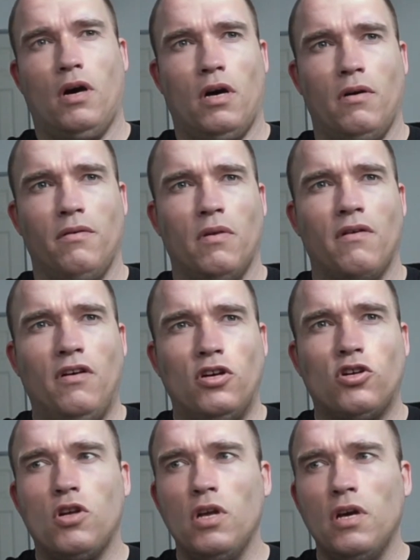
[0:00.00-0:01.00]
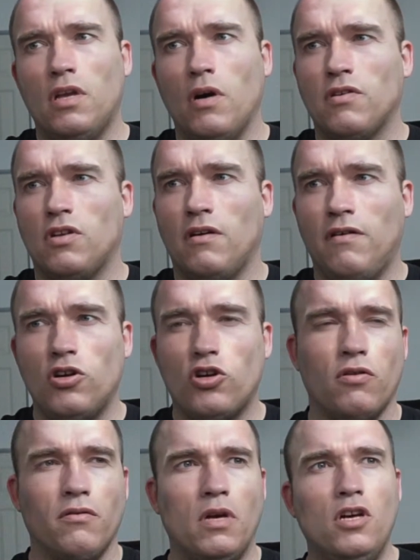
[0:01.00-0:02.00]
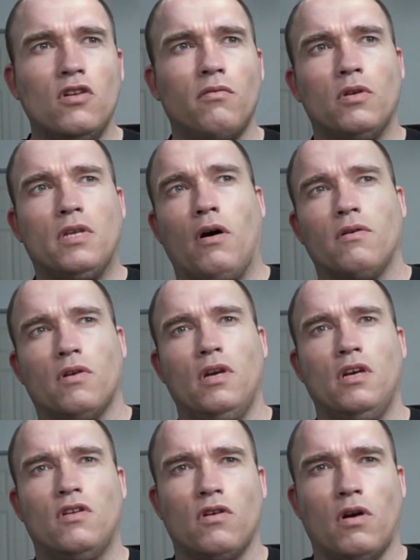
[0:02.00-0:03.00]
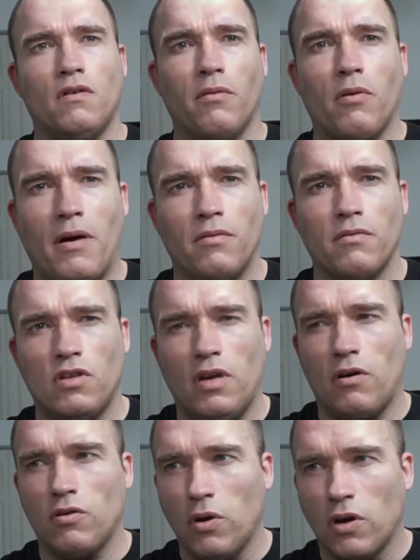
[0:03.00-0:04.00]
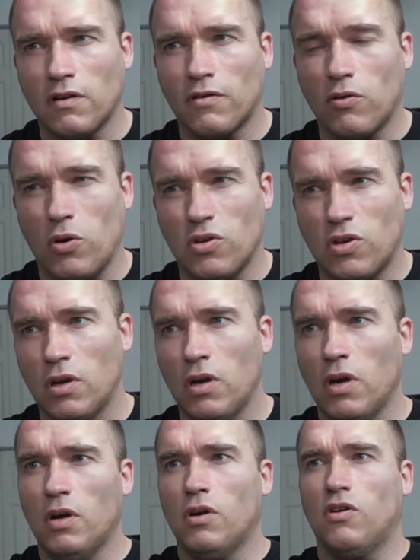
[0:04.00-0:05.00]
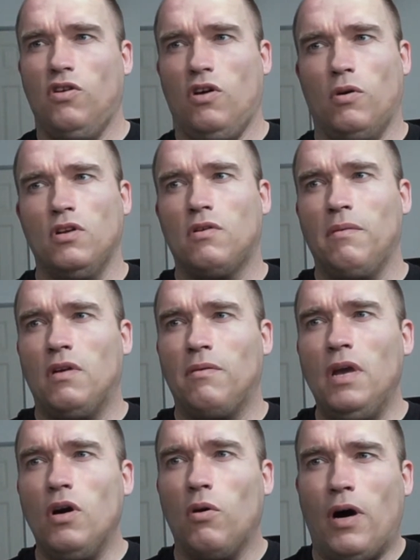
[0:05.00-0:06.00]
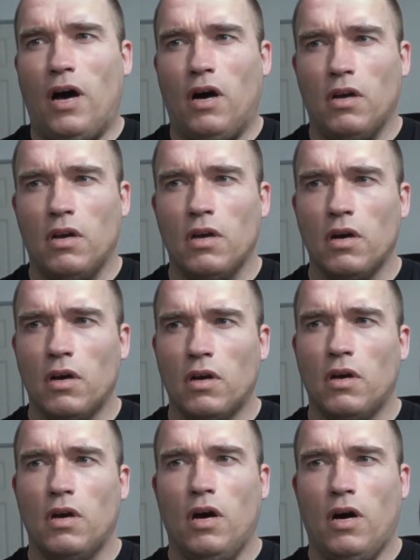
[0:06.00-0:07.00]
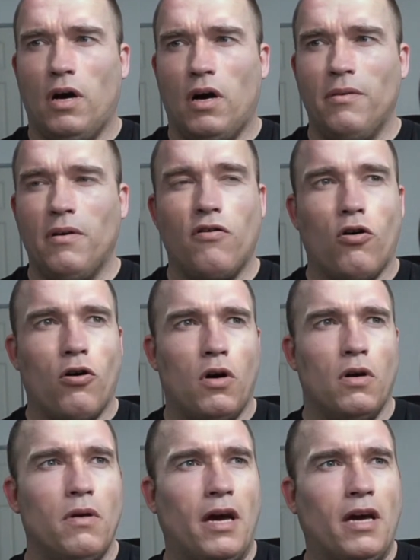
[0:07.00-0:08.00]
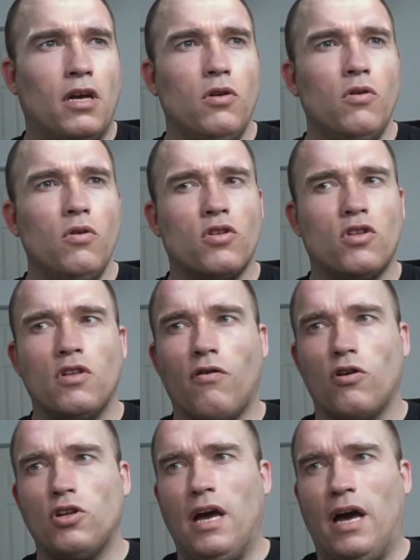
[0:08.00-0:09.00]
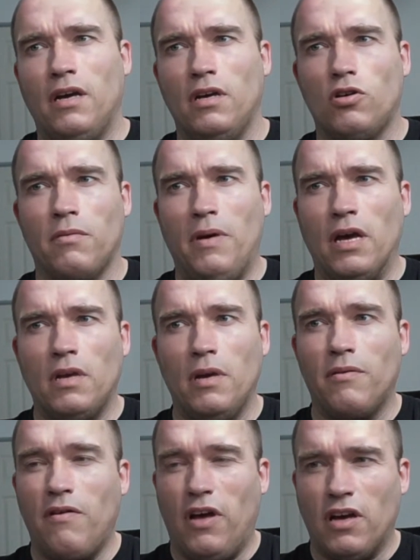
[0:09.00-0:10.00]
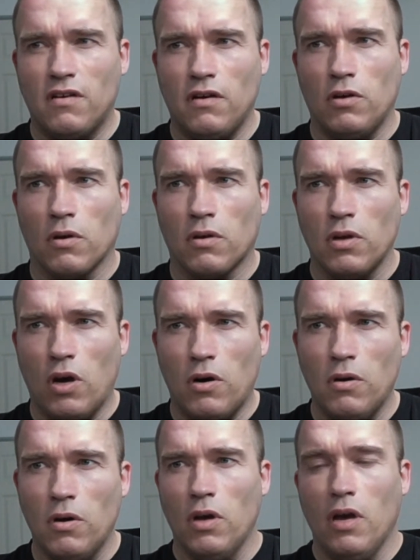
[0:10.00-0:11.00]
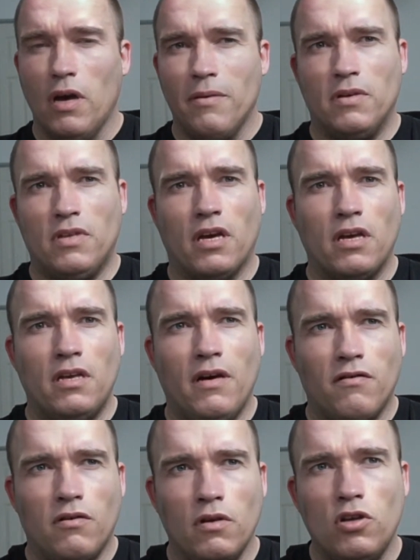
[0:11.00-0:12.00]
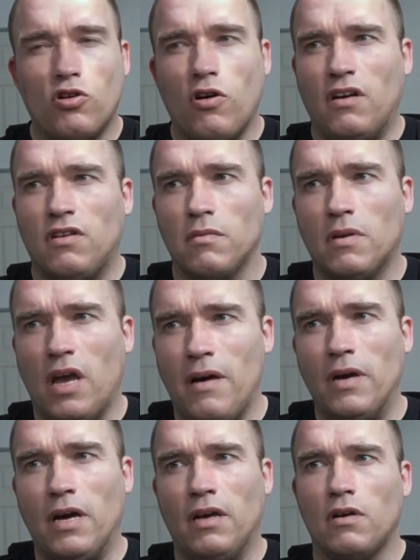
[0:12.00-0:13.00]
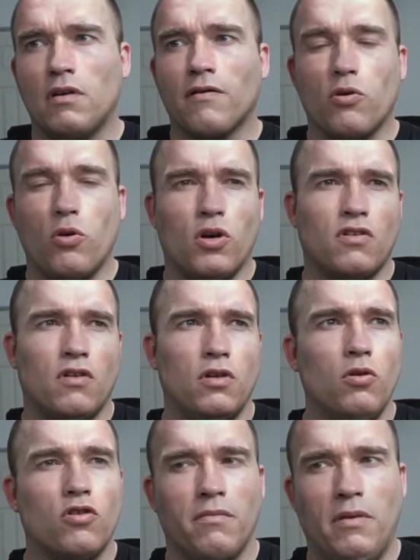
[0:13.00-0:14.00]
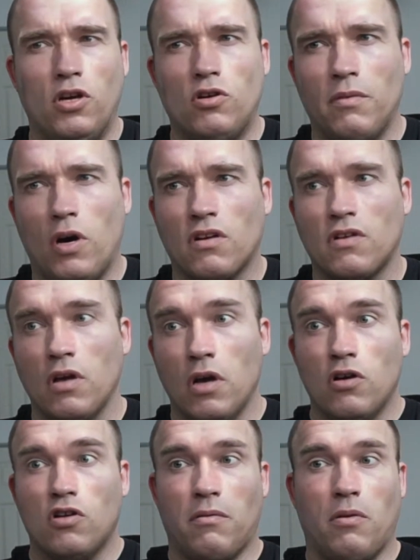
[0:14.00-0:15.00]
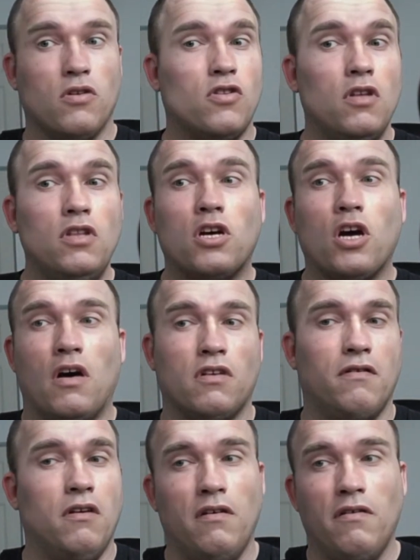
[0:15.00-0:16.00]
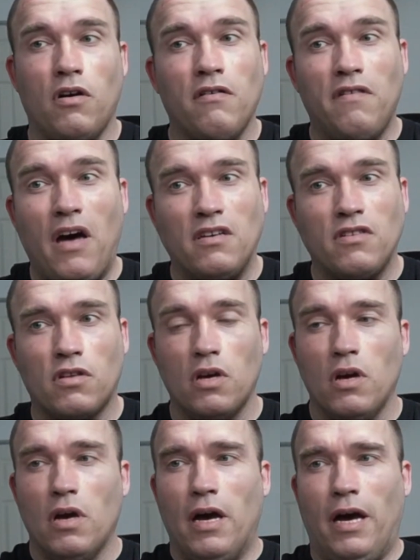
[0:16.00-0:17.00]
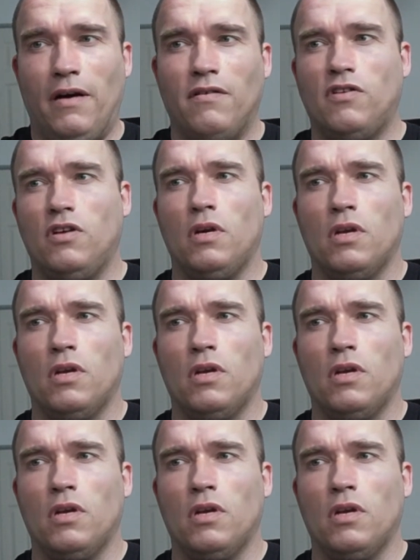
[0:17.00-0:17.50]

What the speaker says: Eventually there was an official release put out, and it solved the problems, and now it works, of course. So it may be a while before I use the 4090 to make deepfakes. I don't know, but I can definitely try some gaming on it, of course, and do some benchmarks. Supposedly the cards are very, very fast. I've seen